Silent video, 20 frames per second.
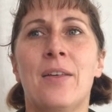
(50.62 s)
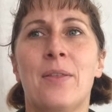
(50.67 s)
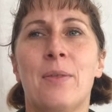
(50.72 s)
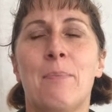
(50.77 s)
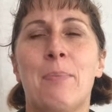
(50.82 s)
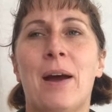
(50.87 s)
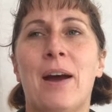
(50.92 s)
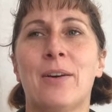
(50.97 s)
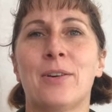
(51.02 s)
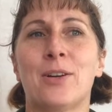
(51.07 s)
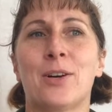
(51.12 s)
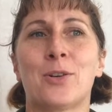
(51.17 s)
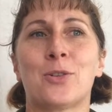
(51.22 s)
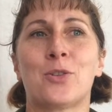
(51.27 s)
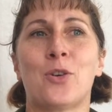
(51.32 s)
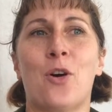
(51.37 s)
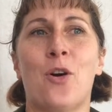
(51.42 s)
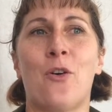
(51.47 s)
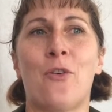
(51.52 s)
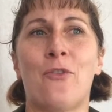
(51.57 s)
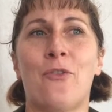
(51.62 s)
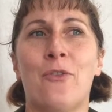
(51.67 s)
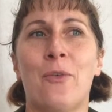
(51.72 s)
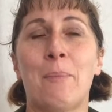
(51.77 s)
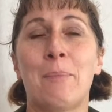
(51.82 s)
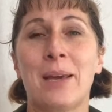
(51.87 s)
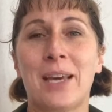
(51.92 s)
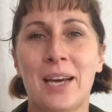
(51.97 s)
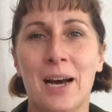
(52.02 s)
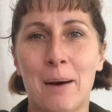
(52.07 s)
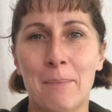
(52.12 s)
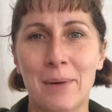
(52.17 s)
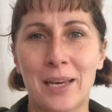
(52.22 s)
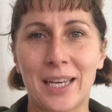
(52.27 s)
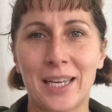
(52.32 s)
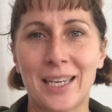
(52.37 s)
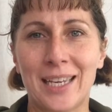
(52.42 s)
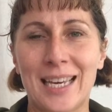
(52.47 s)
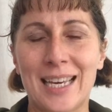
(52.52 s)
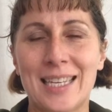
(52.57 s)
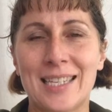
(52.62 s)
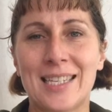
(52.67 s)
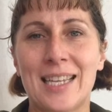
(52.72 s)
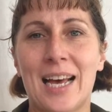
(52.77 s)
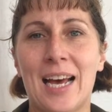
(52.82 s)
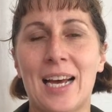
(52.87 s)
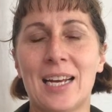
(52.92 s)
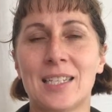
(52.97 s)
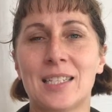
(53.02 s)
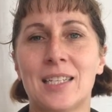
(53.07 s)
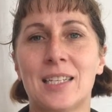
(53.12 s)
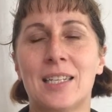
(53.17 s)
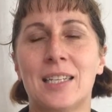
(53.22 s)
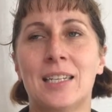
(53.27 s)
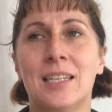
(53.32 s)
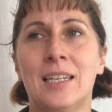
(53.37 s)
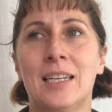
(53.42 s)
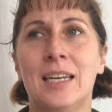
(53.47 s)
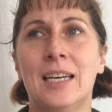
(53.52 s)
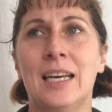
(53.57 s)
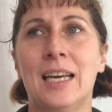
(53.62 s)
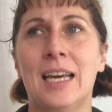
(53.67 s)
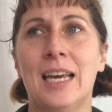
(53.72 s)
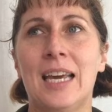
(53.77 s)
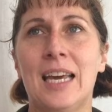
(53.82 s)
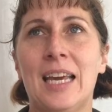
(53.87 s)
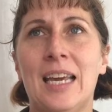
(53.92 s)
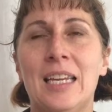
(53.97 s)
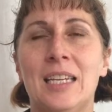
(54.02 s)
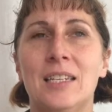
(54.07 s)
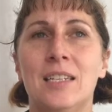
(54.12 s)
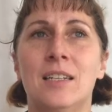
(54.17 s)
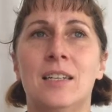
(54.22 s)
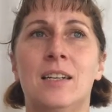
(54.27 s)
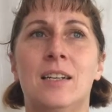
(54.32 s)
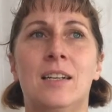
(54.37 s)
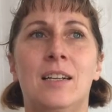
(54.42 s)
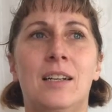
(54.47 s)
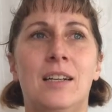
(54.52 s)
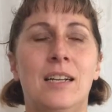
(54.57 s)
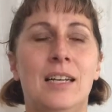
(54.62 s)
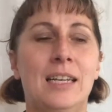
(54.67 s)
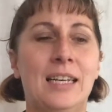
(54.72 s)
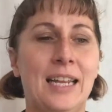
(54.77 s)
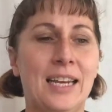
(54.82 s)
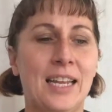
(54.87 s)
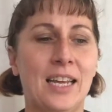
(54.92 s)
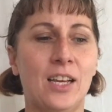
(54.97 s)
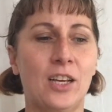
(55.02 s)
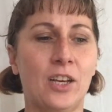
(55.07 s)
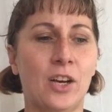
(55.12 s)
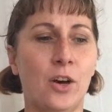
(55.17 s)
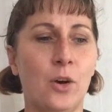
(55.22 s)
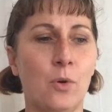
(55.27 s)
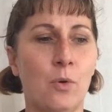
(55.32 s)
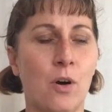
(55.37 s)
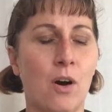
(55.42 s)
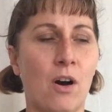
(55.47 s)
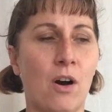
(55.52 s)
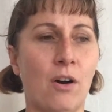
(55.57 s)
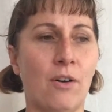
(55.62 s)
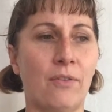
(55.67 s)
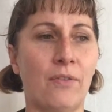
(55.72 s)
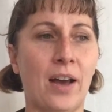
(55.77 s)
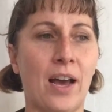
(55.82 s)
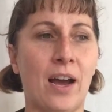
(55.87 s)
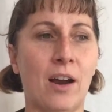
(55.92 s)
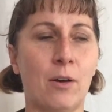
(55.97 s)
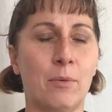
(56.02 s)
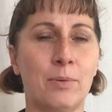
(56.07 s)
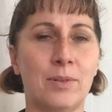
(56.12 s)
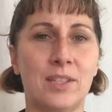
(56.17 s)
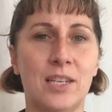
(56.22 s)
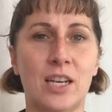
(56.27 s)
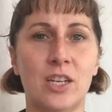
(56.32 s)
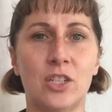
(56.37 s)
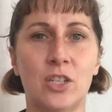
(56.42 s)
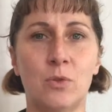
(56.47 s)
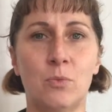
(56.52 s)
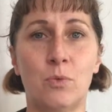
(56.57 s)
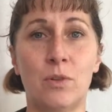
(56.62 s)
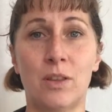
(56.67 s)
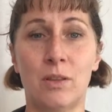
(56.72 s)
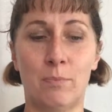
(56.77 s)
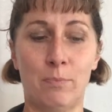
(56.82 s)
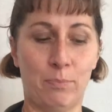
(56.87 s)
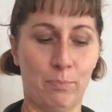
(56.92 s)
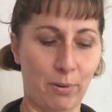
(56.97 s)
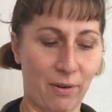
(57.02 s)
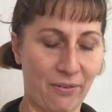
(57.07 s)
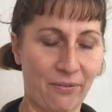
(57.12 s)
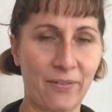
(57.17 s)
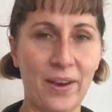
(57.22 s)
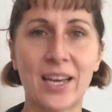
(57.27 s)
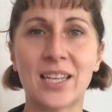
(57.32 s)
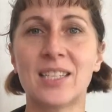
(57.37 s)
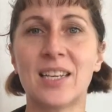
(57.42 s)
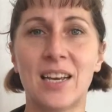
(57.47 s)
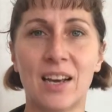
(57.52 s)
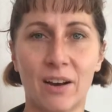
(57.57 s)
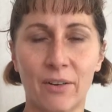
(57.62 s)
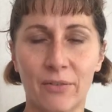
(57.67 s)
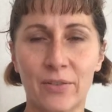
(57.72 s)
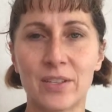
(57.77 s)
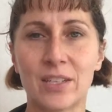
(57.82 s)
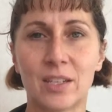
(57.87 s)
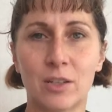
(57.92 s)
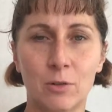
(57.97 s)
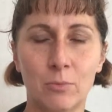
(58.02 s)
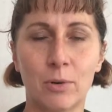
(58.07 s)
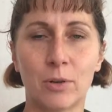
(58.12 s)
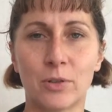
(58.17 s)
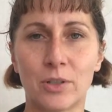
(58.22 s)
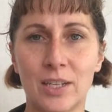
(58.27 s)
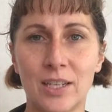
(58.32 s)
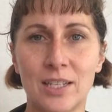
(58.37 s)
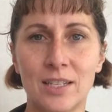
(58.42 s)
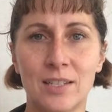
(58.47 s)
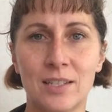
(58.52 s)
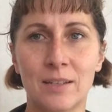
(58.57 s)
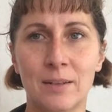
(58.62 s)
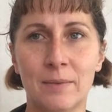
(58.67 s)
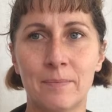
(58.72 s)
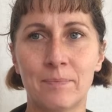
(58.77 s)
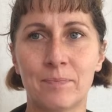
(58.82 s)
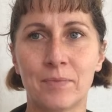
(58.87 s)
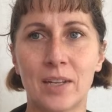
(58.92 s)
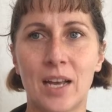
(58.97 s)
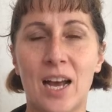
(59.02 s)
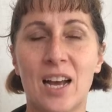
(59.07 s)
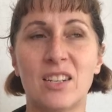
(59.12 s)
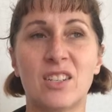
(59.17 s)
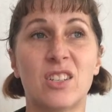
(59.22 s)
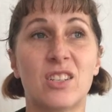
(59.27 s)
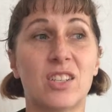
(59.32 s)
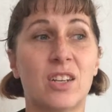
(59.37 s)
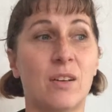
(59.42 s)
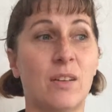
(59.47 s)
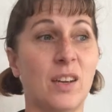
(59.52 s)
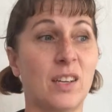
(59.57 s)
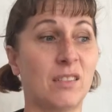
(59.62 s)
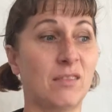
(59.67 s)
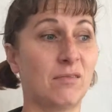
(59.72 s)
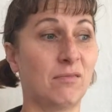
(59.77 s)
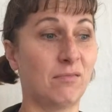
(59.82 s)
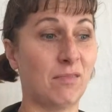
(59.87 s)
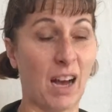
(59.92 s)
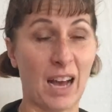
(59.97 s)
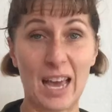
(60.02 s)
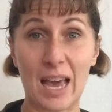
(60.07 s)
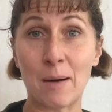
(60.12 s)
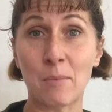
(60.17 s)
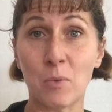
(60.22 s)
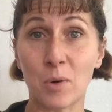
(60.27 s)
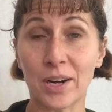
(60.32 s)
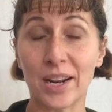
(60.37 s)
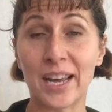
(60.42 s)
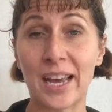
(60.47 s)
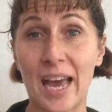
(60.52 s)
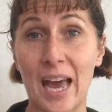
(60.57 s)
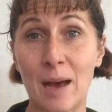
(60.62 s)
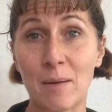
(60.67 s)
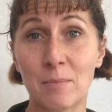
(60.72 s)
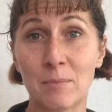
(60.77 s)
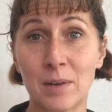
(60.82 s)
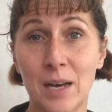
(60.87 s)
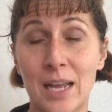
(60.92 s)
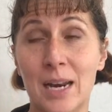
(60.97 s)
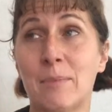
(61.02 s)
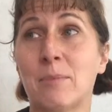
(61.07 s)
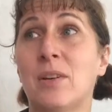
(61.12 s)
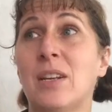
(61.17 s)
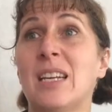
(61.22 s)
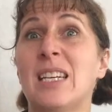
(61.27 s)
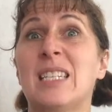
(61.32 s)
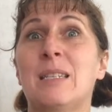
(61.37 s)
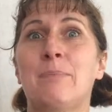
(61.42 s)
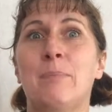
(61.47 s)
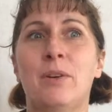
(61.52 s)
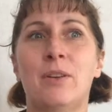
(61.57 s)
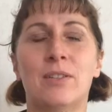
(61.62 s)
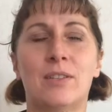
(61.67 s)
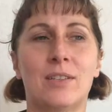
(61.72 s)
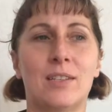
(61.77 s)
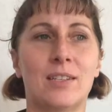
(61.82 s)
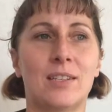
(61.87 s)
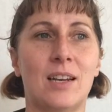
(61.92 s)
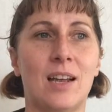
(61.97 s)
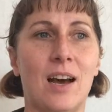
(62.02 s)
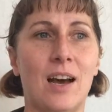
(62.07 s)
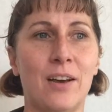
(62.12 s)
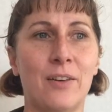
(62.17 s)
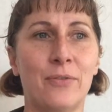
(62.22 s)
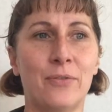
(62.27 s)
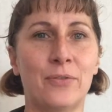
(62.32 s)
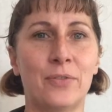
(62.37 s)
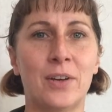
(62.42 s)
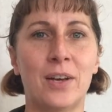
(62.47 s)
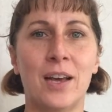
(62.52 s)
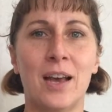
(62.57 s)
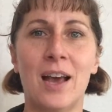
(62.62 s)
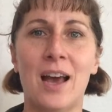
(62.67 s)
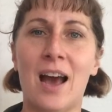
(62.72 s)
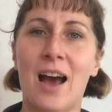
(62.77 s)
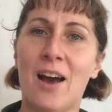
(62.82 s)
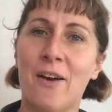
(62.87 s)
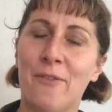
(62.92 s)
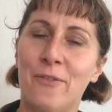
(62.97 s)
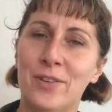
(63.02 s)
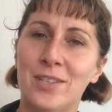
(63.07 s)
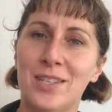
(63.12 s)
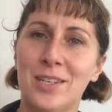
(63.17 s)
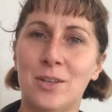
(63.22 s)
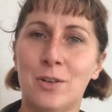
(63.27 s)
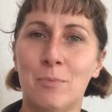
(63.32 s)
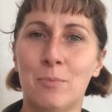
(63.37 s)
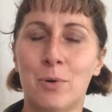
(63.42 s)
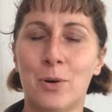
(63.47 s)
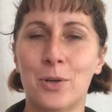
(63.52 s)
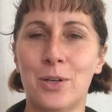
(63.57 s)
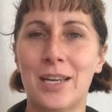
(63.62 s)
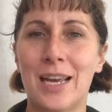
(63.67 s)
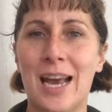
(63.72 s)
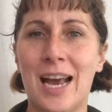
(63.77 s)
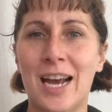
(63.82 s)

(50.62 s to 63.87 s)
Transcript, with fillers: the paradox of becoming is that in letting go of our obsession with perfecting our physical bodies and just going, I am what I am, and I'm going to experience this life, our physical body